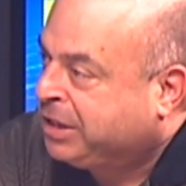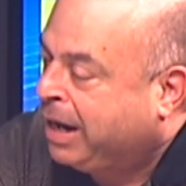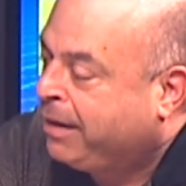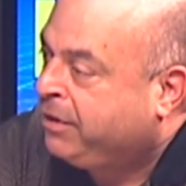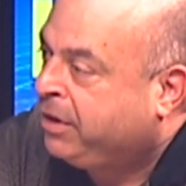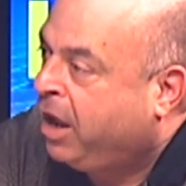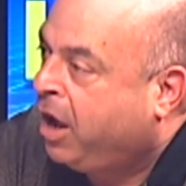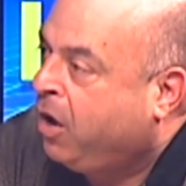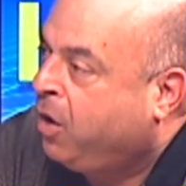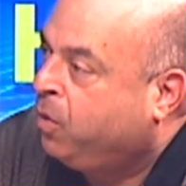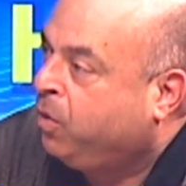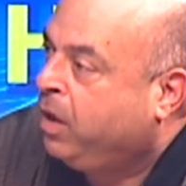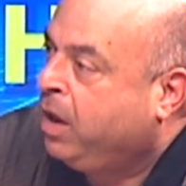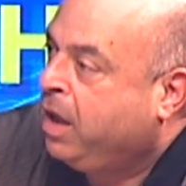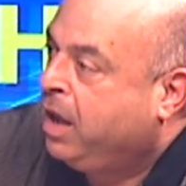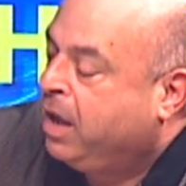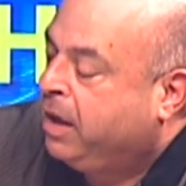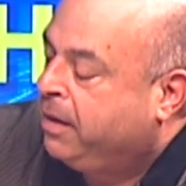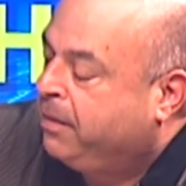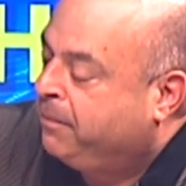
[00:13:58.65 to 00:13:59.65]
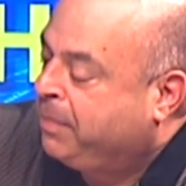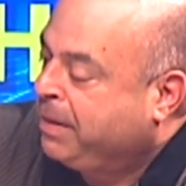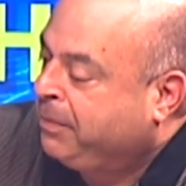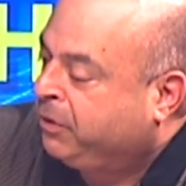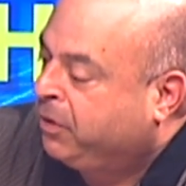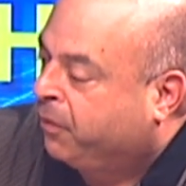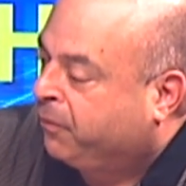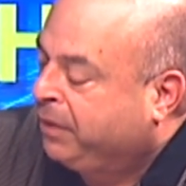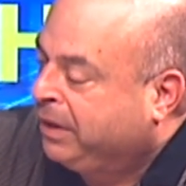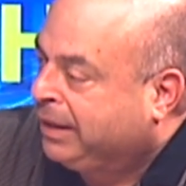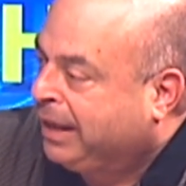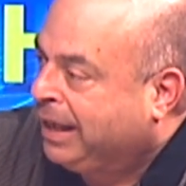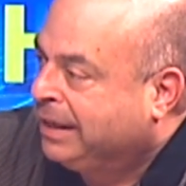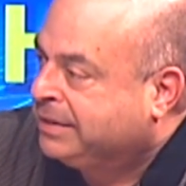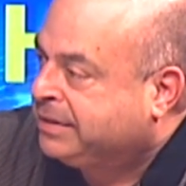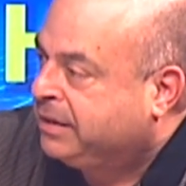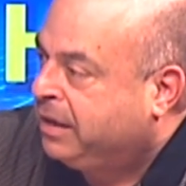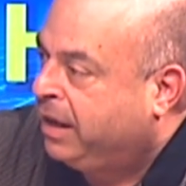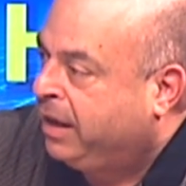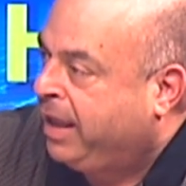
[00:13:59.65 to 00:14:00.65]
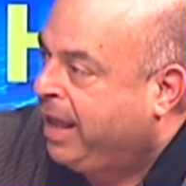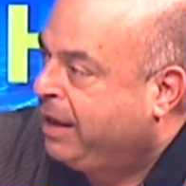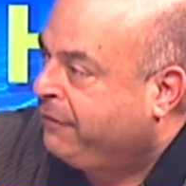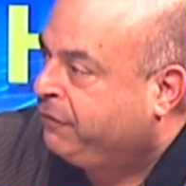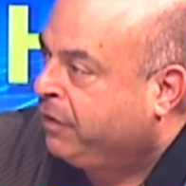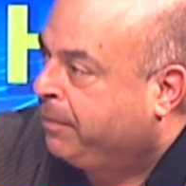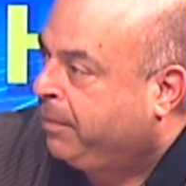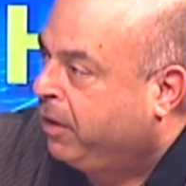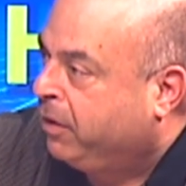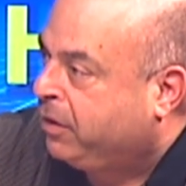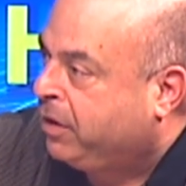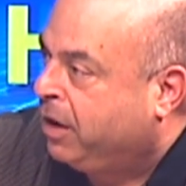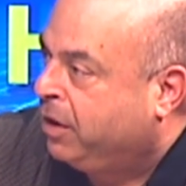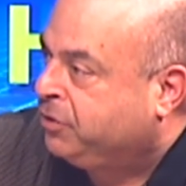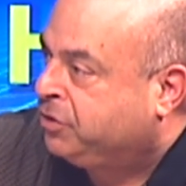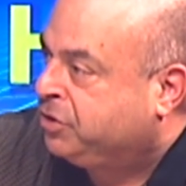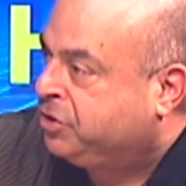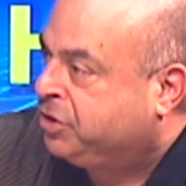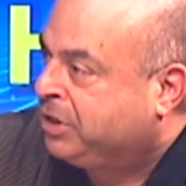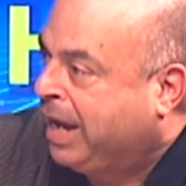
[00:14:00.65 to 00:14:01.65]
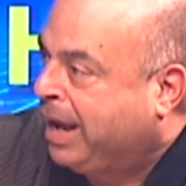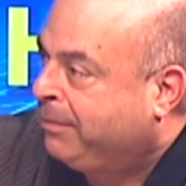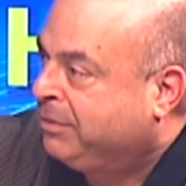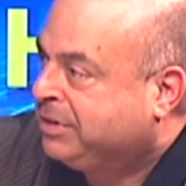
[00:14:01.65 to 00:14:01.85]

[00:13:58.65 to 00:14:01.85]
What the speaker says: And I know people don't realize a head football coach's job is